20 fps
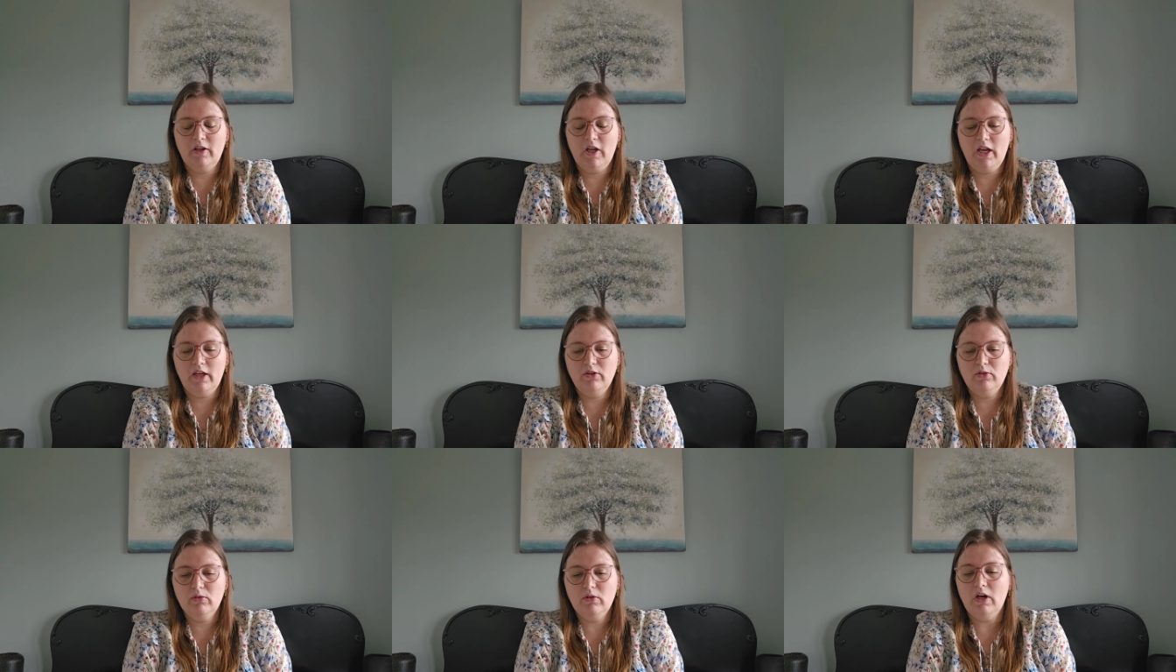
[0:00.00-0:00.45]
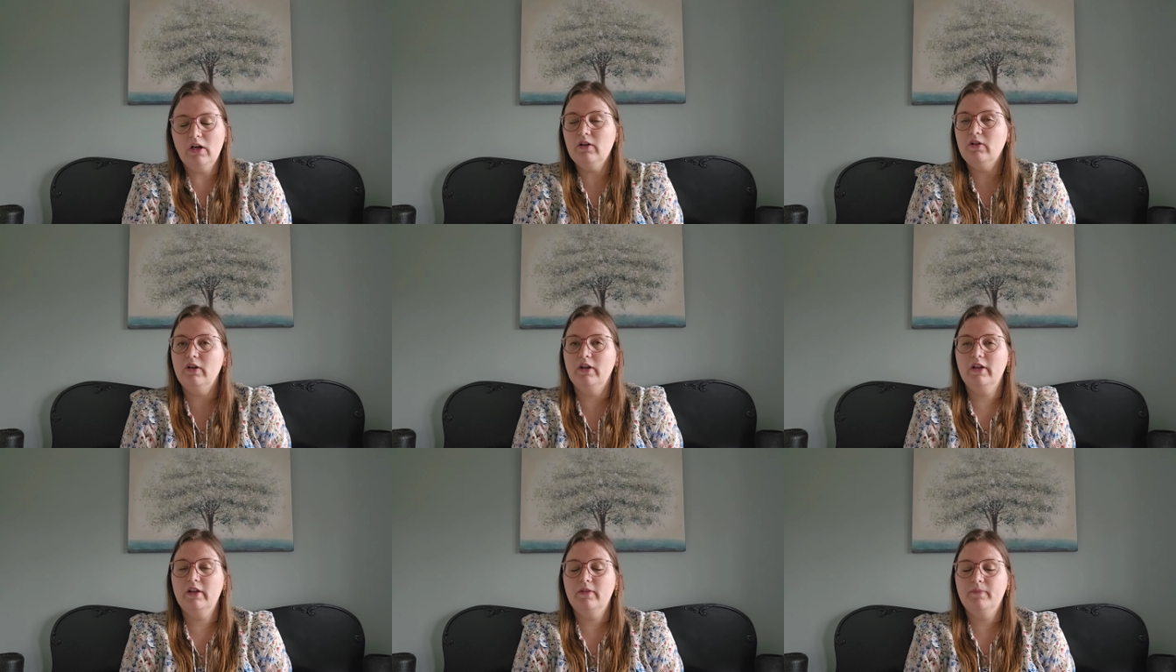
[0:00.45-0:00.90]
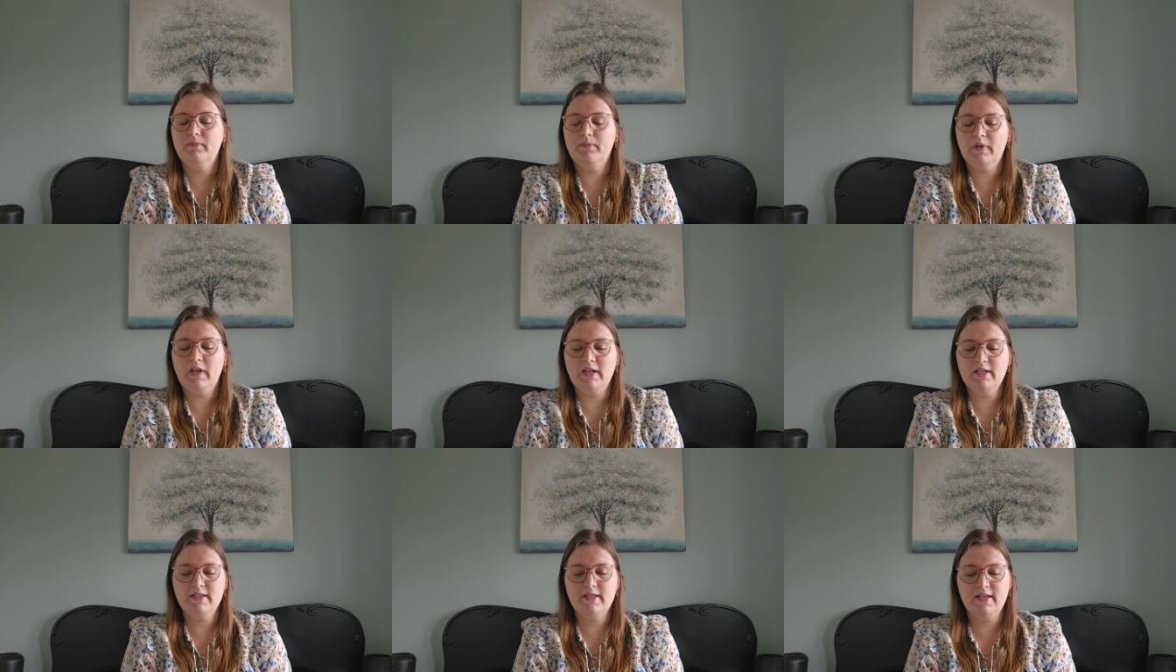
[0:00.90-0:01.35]
I do
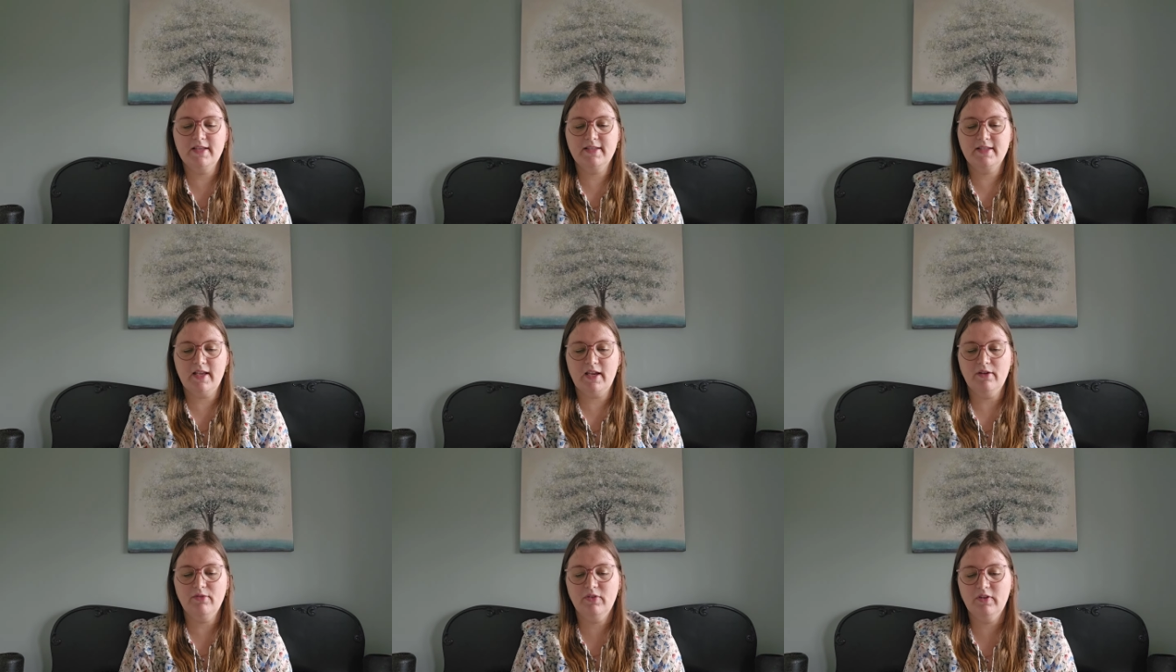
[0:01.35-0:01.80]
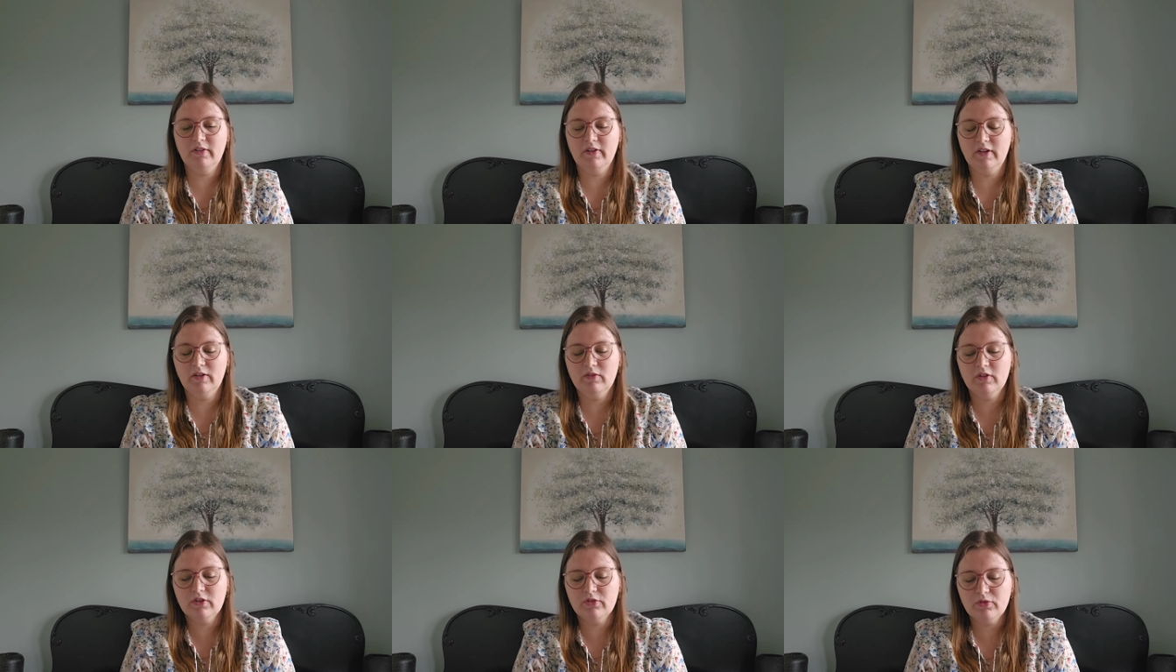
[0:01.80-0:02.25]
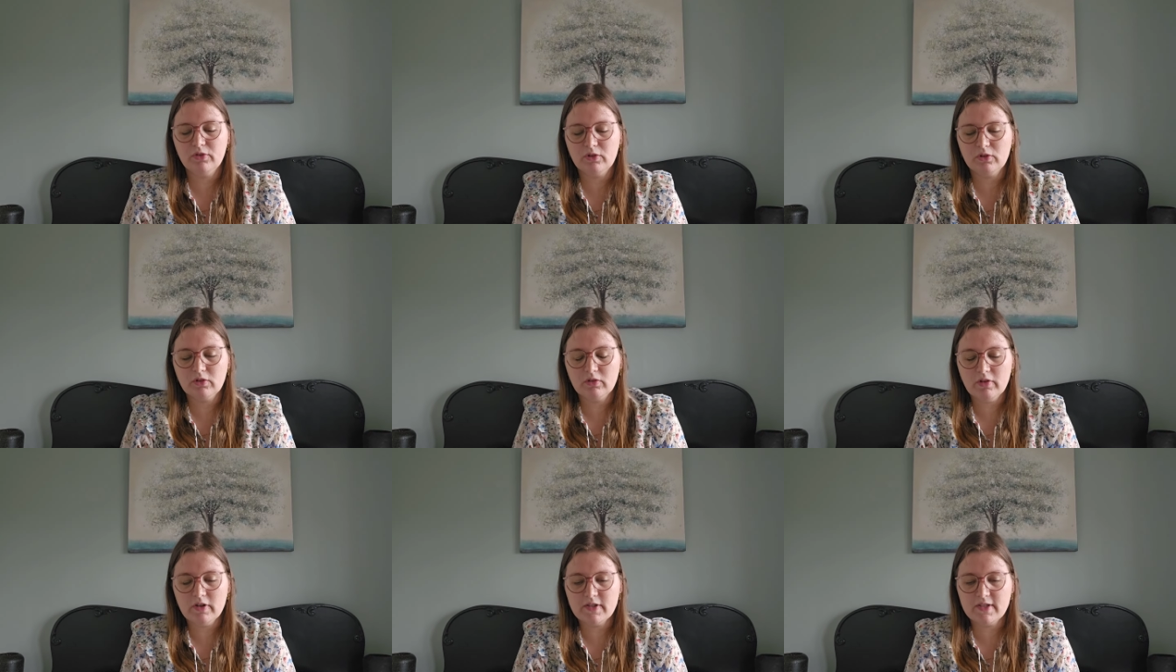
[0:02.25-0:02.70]
I stitch everything with 4
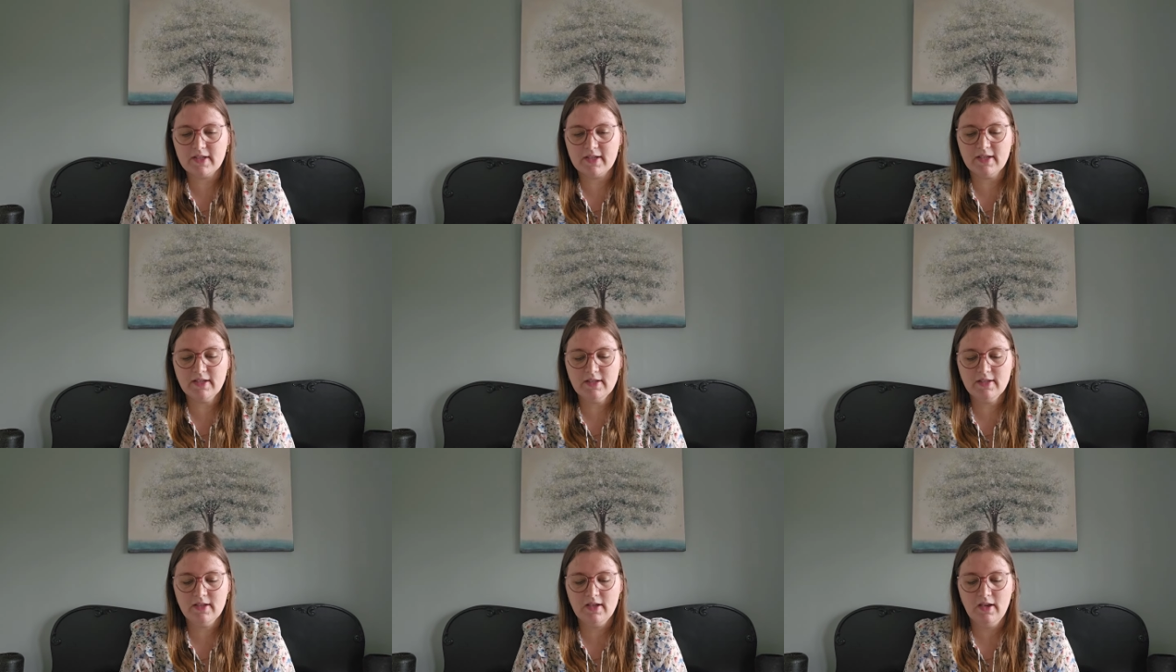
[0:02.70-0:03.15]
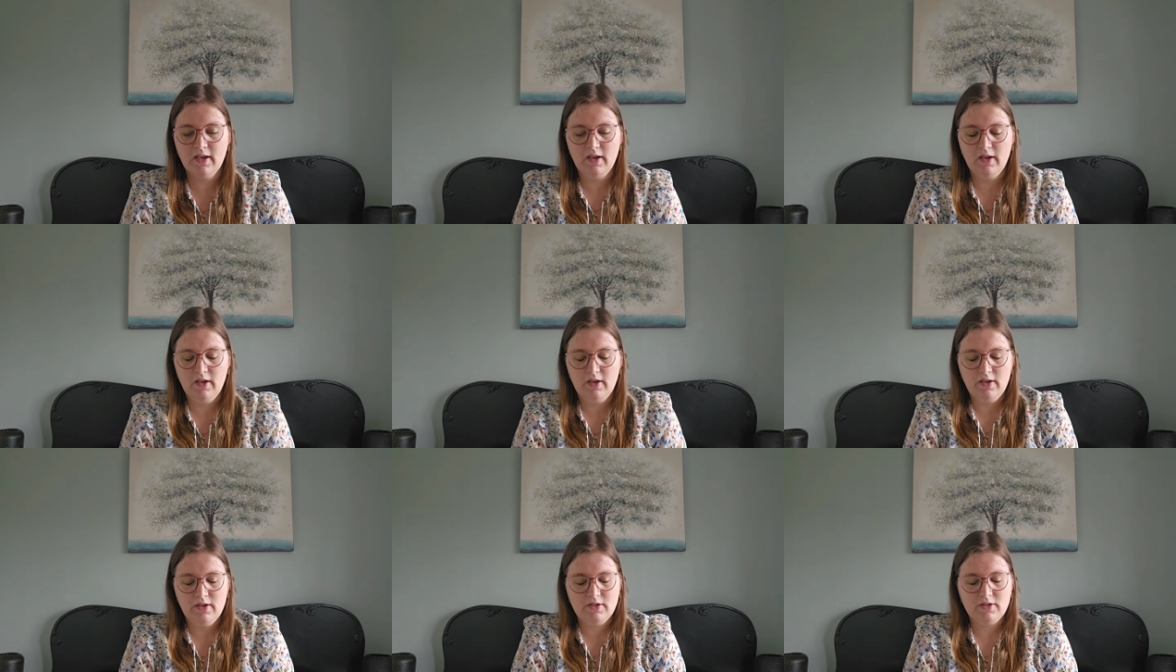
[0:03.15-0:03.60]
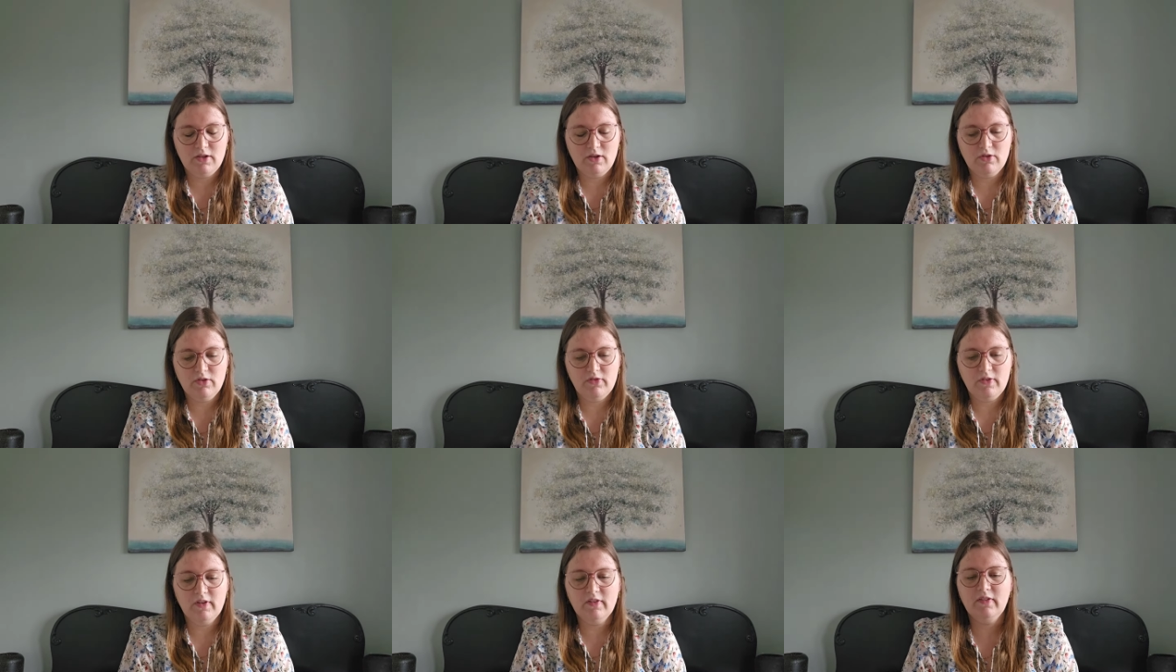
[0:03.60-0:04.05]
crosses. So
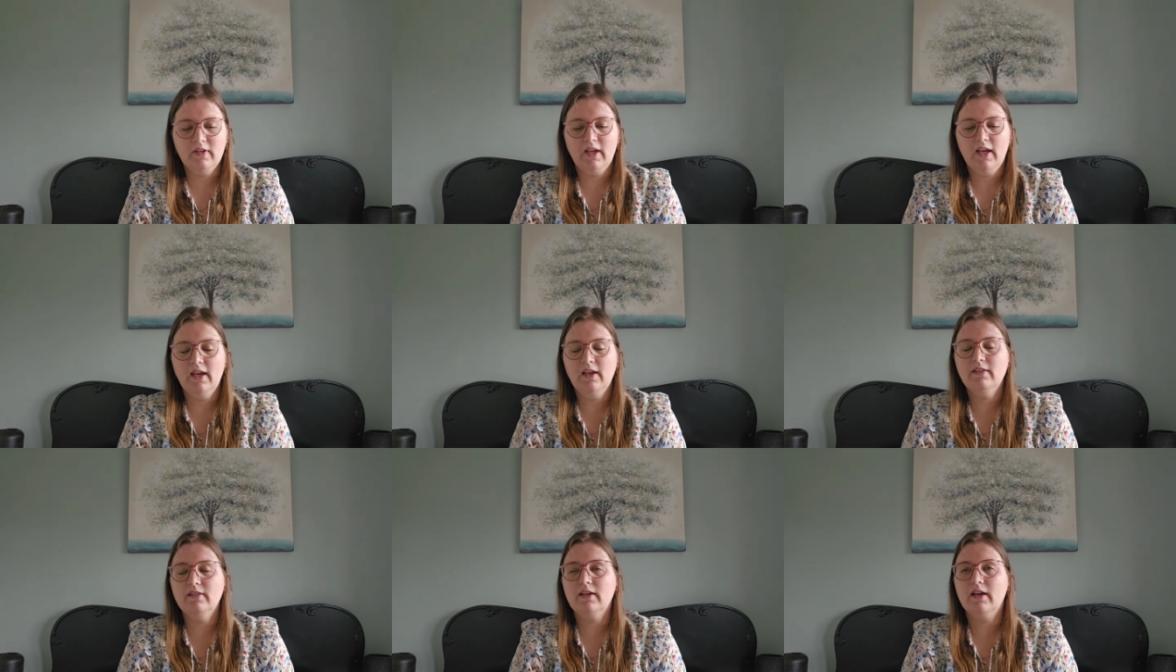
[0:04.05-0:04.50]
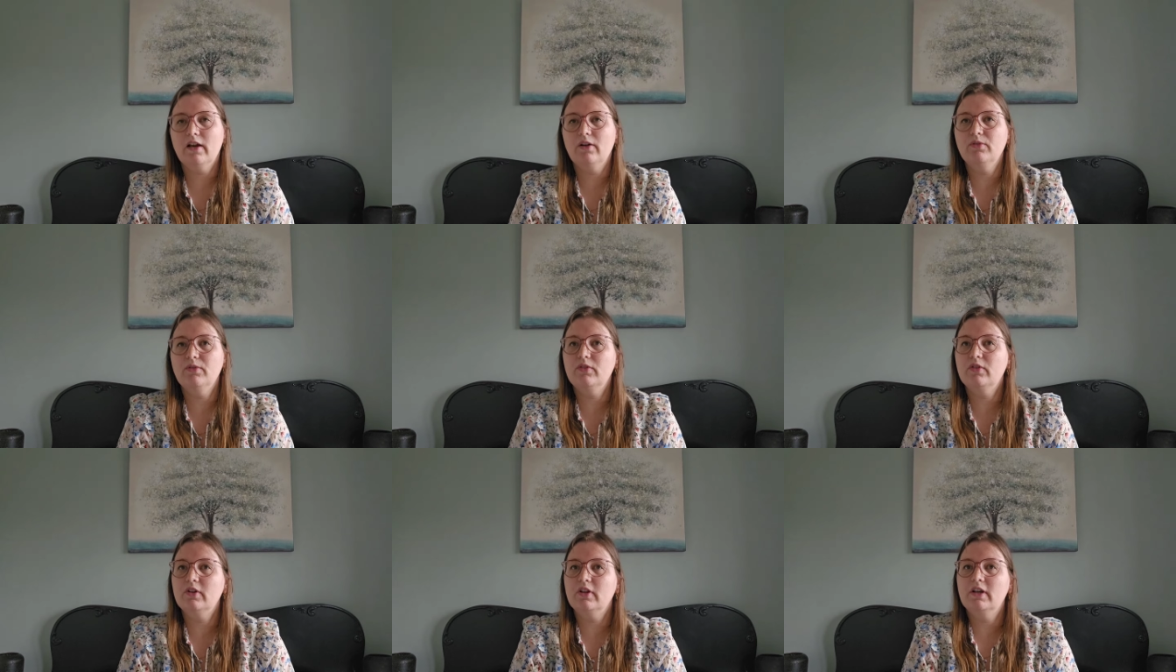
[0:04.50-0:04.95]
28 count